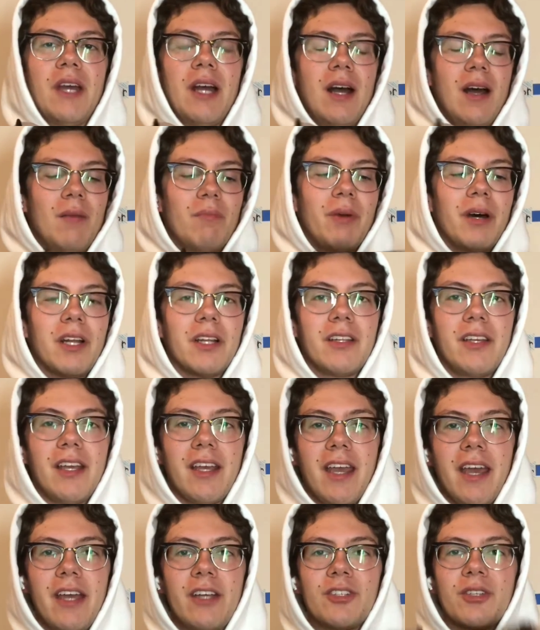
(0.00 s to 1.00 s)
But on the
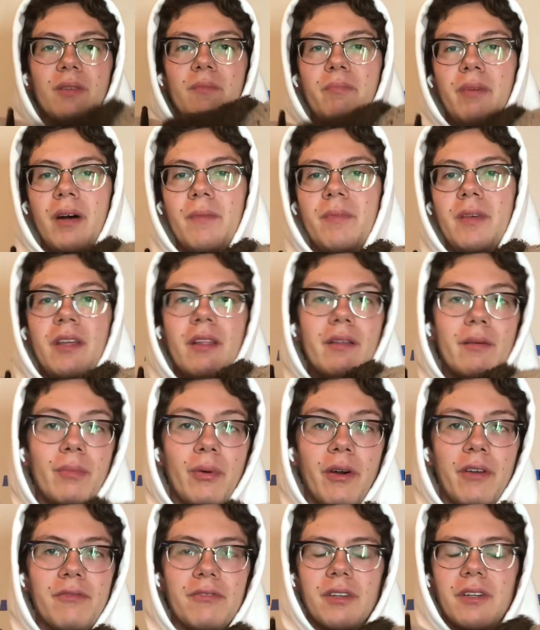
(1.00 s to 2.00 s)
occasion, Puppy, the
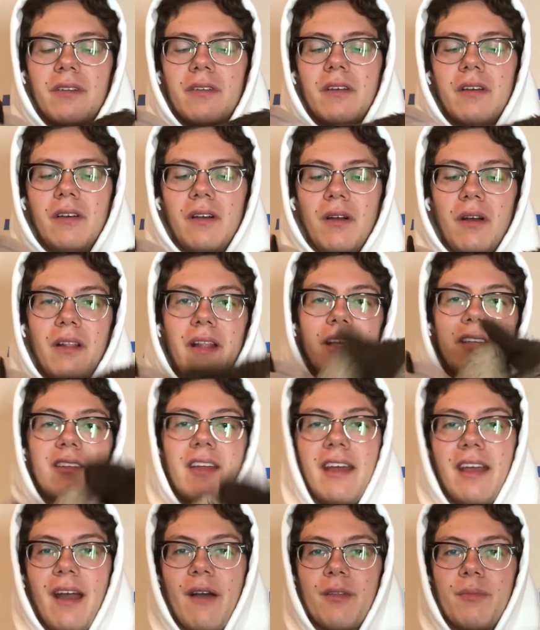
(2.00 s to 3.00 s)
boyfriend, likes to
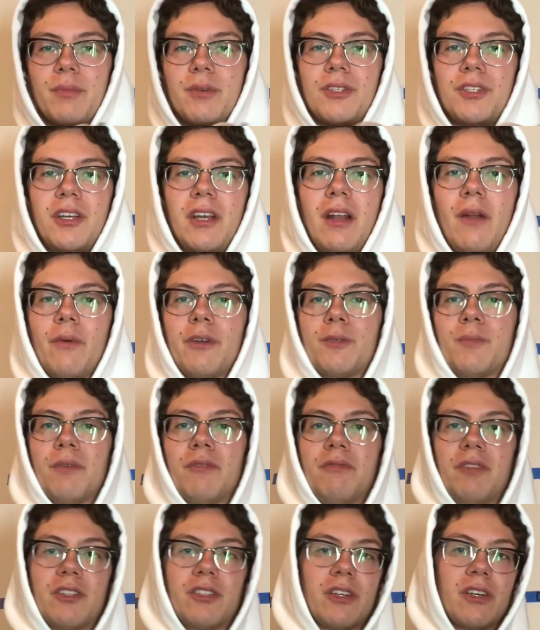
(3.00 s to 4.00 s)
hang out with Pusheen, which
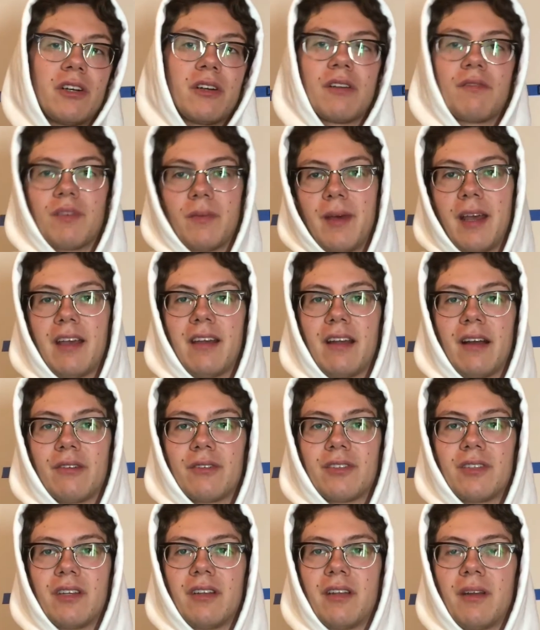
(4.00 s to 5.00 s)
prevents her from hanging out with
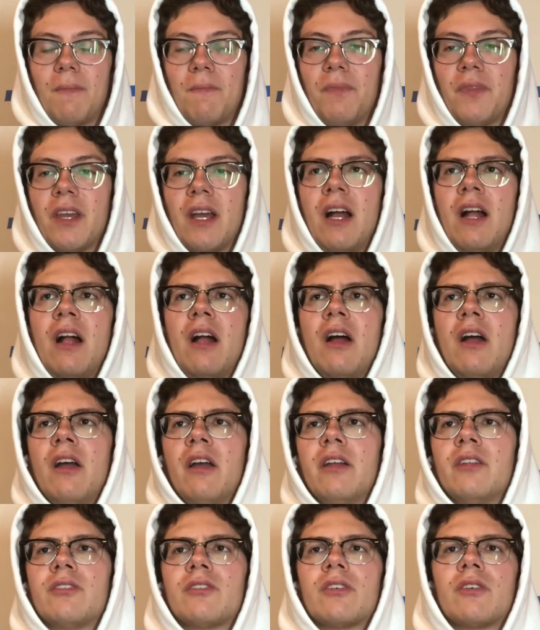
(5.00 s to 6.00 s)
Sydney.
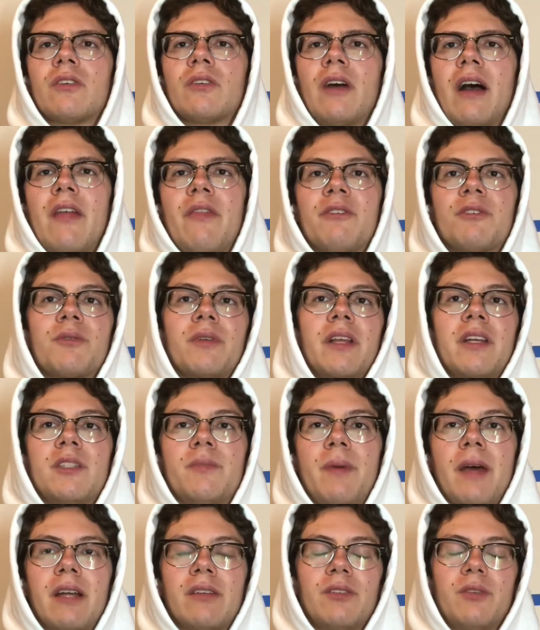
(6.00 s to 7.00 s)
And so how this relates
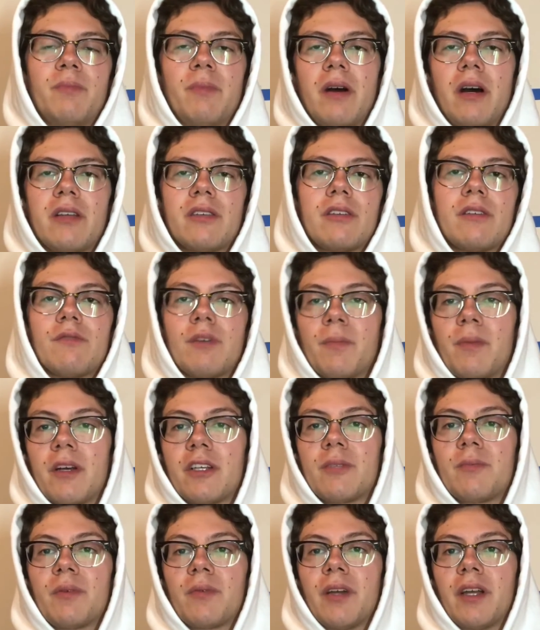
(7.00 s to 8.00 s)
back to positive
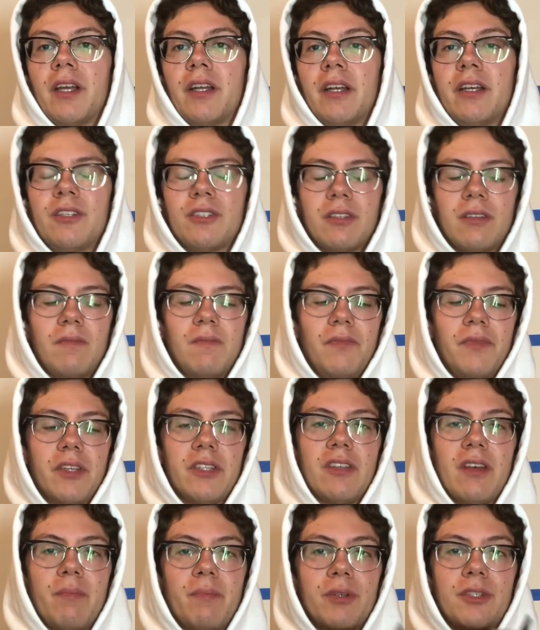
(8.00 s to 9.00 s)
repressible regulation is
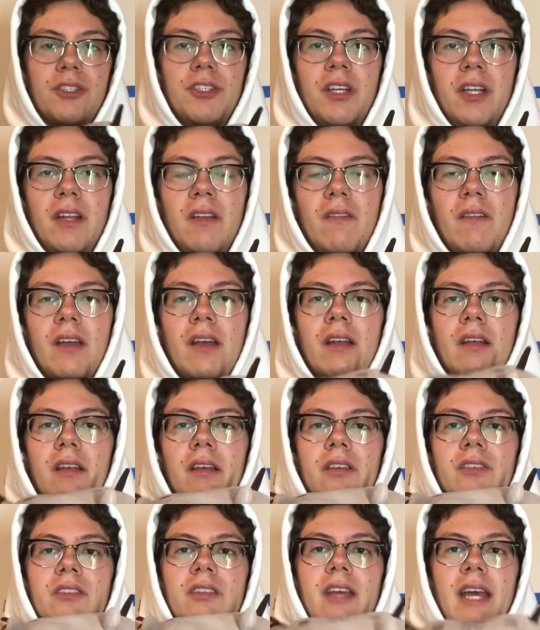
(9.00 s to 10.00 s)
that Pusheen
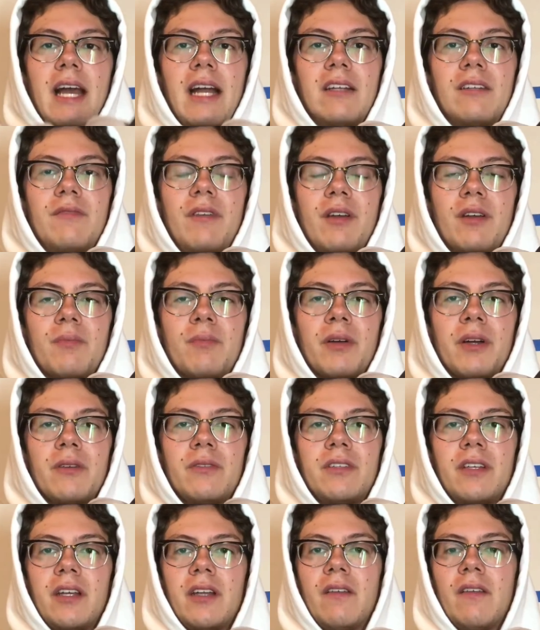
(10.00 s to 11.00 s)
is the activator
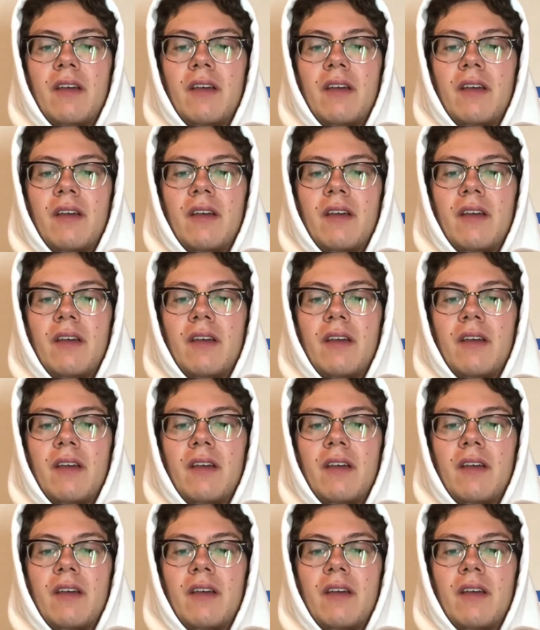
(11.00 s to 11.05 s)
protein.